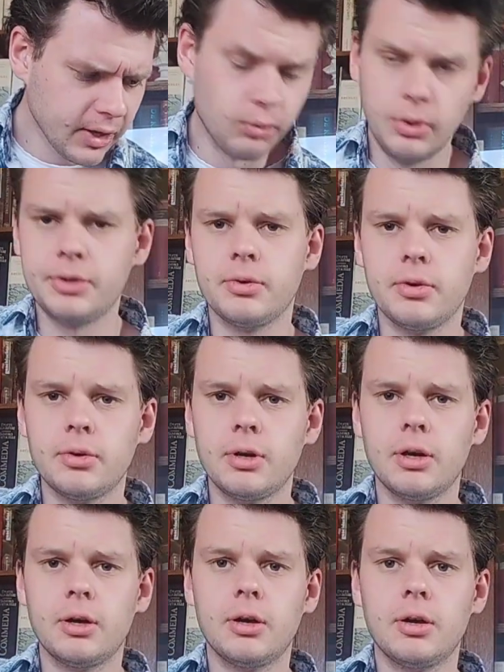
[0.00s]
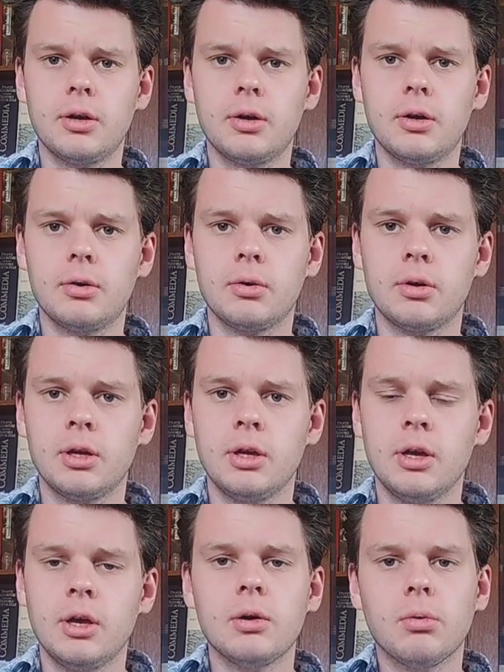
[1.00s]
what
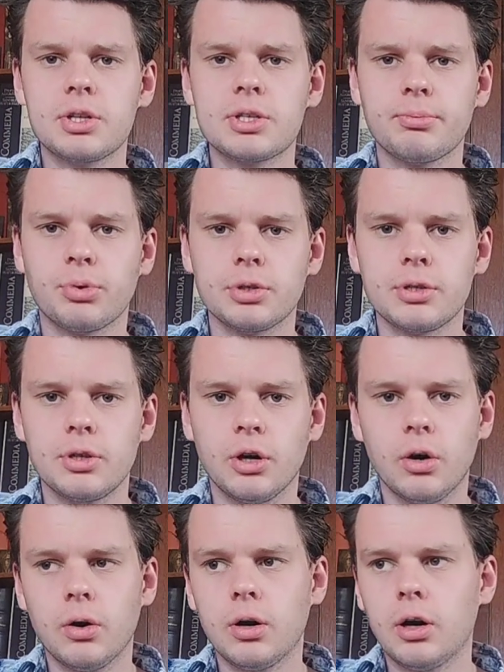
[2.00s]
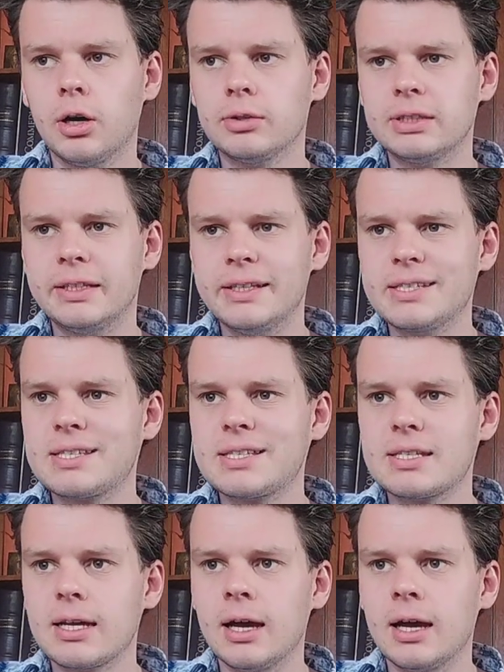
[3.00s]
is important to know on this